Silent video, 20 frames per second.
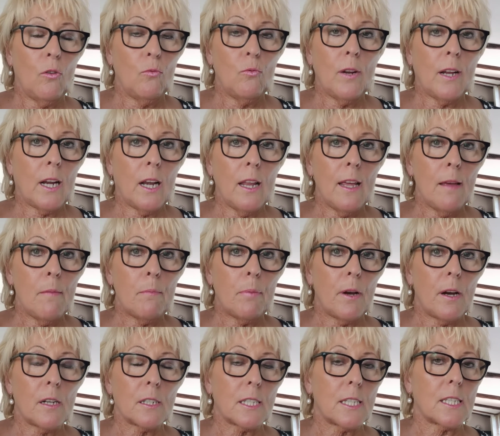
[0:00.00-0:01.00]
Reclaim
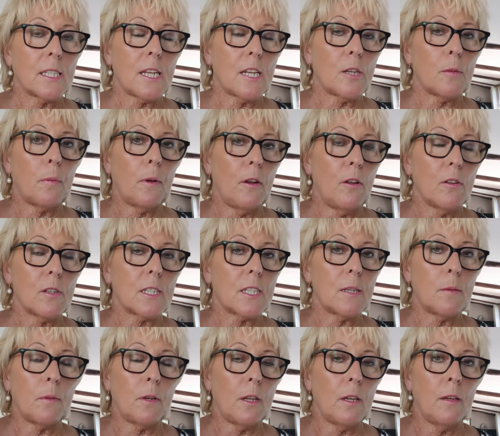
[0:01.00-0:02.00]
parties set up along a
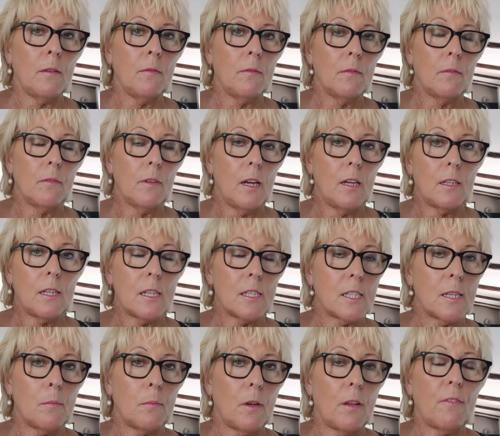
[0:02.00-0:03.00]

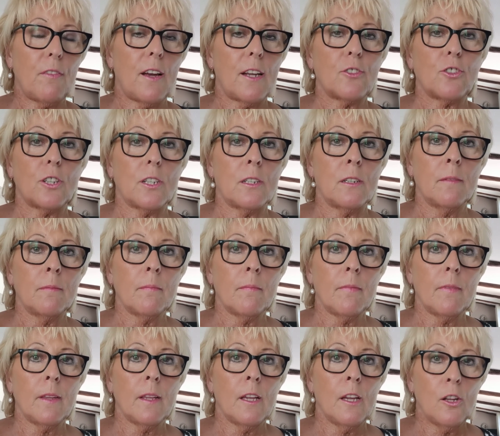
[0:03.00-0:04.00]
similar fashion.
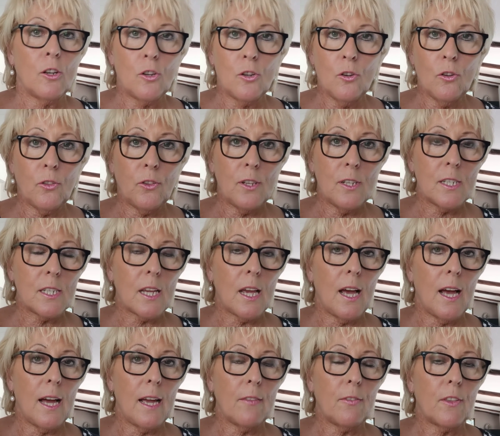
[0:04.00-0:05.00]
Nothing to
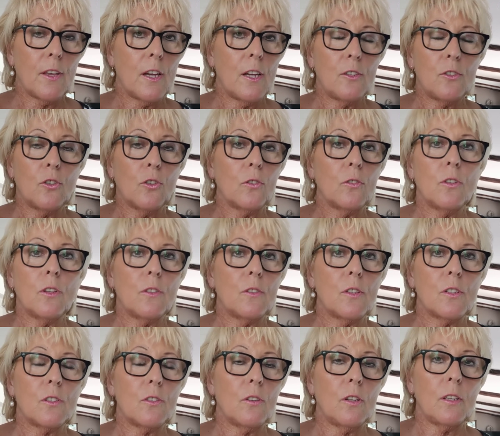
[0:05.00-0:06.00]
hide there.
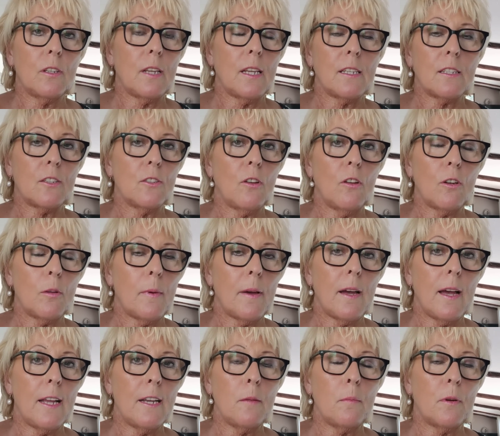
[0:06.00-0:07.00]
It's not
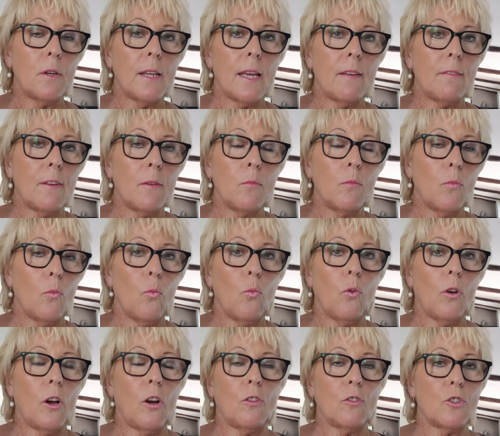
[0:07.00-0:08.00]
about anybody having
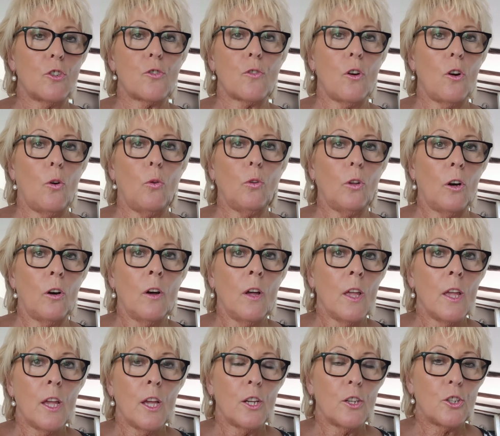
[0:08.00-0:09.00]
control or
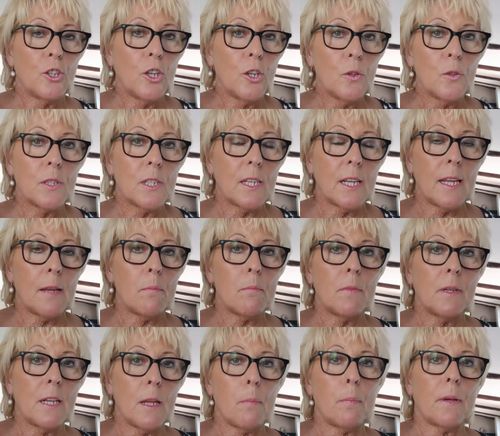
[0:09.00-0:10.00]
using it
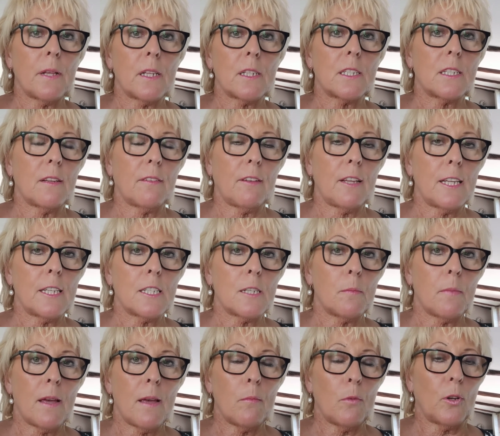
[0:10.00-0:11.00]
manipulatively to
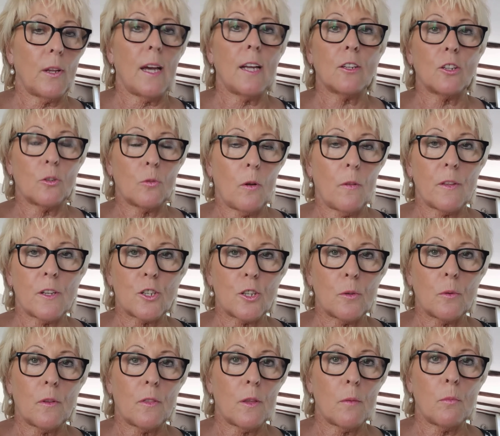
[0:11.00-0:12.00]
make money. I don't know what they
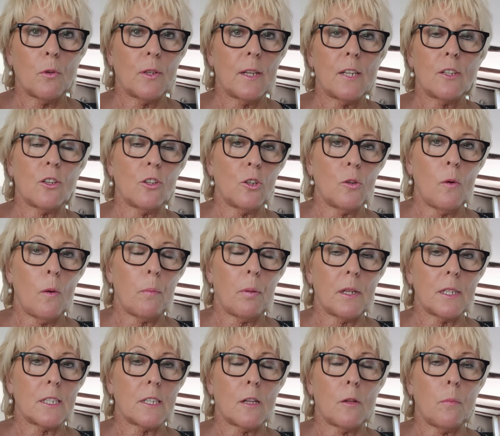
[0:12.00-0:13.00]
do with the money. I don't know what
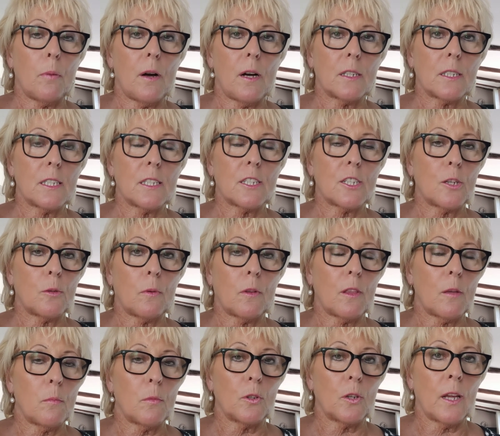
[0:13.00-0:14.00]
political parties do with
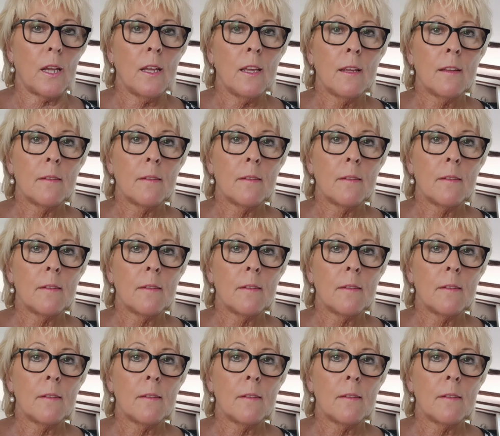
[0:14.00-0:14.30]
the money.